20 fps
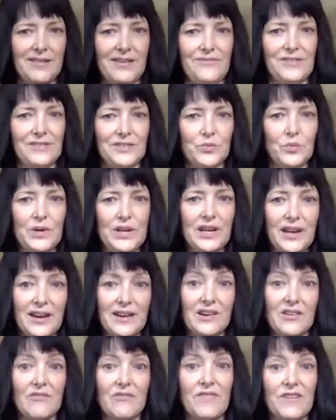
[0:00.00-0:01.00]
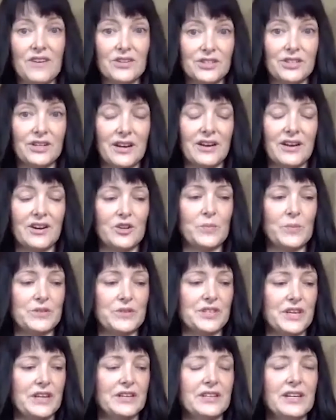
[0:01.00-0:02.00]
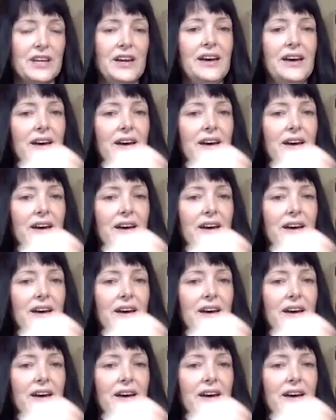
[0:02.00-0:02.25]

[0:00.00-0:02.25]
If it's weak and not functioning 100%,